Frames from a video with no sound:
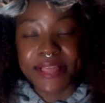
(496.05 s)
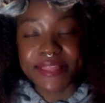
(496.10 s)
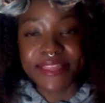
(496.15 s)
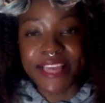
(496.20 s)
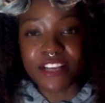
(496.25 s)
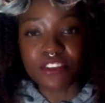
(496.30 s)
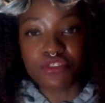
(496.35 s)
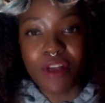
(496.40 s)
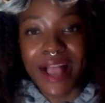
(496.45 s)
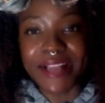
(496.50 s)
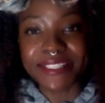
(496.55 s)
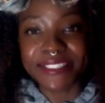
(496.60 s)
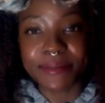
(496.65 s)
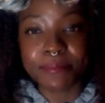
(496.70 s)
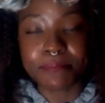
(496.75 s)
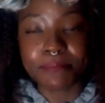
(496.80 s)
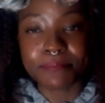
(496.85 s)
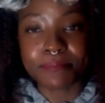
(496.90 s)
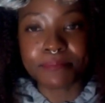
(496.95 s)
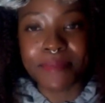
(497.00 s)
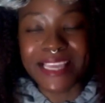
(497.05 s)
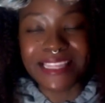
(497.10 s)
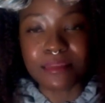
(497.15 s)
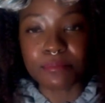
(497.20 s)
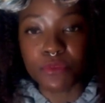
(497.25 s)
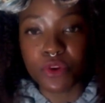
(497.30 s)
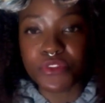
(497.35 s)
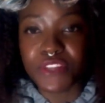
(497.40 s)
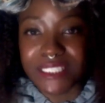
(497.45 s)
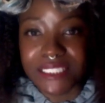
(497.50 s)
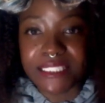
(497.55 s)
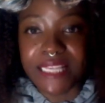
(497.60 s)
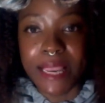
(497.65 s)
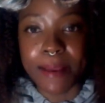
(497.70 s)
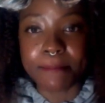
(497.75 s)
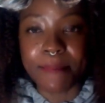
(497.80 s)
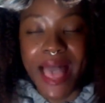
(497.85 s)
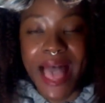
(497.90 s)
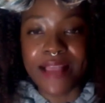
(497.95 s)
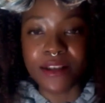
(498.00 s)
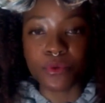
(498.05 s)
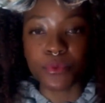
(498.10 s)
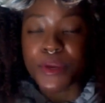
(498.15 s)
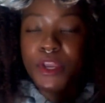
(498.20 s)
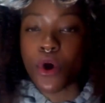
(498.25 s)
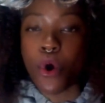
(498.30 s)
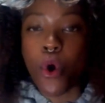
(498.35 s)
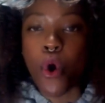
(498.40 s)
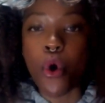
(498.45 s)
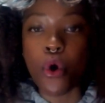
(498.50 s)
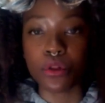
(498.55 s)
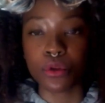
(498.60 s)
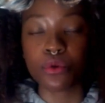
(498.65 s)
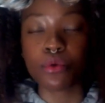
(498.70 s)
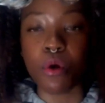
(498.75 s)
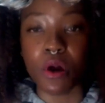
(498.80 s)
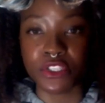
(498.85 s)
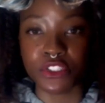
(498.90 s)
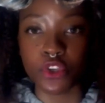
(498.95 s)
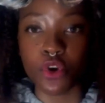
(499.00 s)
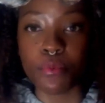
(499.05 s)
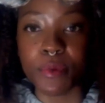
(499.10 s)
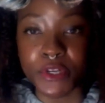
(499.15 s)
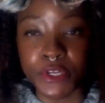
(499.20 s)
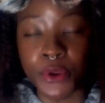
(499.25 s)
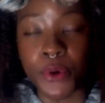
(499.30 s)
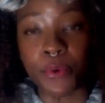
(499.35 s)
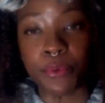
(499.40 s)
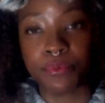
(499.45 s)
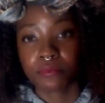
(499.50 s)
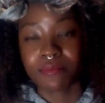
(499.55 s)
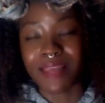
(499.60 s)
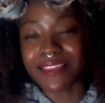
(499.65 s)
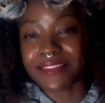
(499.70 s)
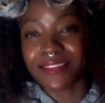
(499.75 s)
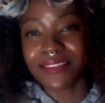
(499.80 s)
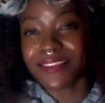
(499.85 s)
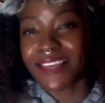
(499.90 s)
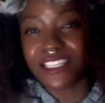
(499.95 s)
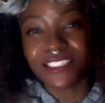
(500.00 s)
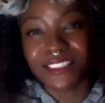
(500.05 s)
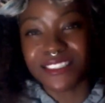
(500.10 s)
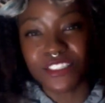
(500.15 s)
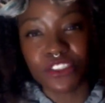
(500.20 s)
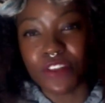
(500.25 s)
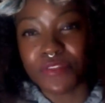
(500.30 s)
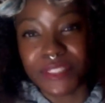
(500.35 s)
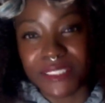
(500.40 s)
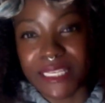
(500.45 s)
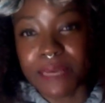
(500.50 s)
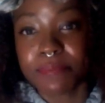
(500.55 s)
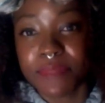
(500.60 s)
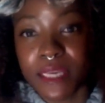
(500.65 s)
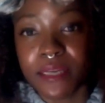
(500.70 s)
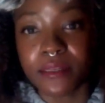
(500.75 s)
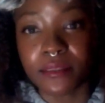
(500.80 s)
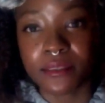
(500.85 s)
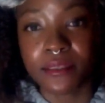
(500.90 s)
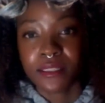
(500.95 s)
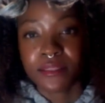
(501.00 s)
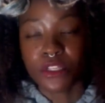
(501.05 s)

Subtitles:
They're trying to make them look the same. And we all who are sober know that that's not the same thing.